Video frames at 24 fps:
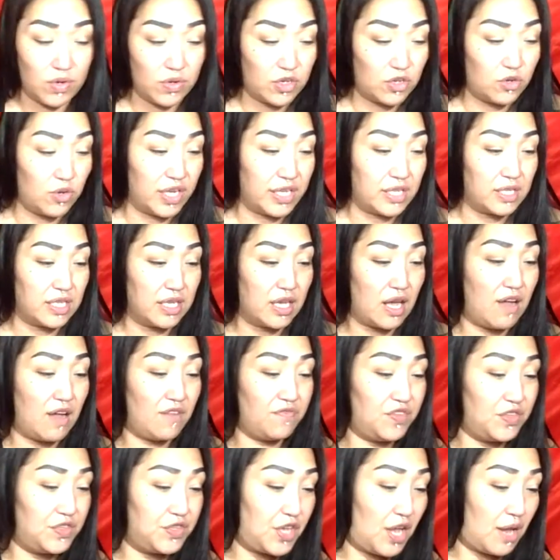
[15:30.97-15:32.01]
Quickly, off
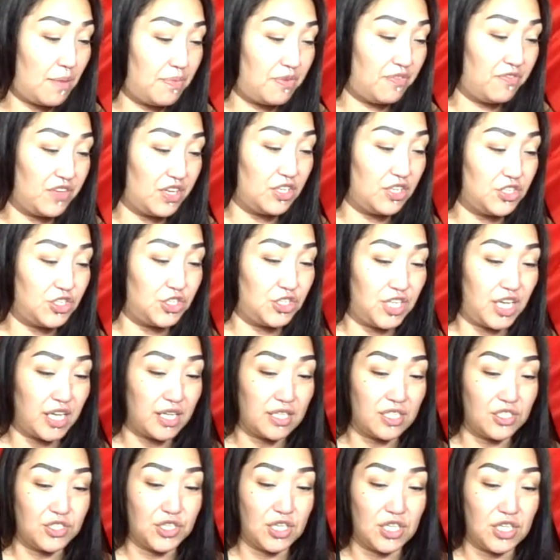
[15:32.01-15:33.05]
the top of each deck,
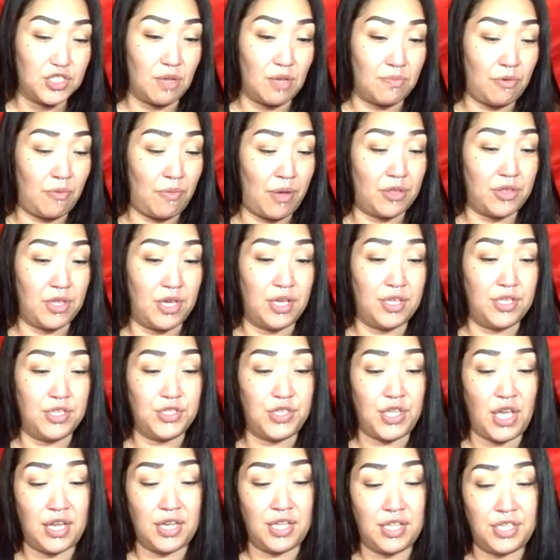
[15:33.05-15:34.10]
let's get something about the other
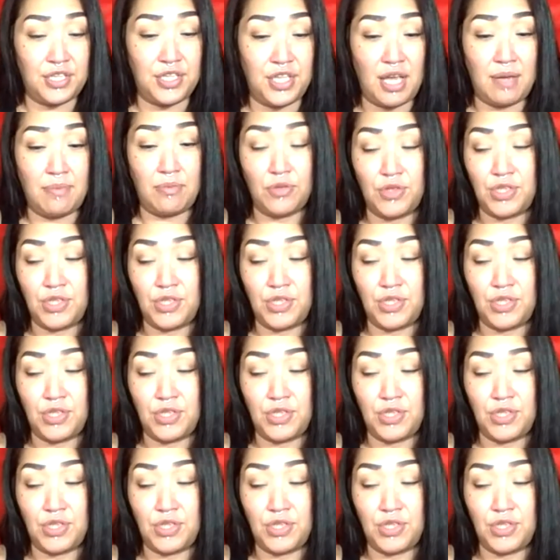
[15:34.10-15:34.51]
side of the table.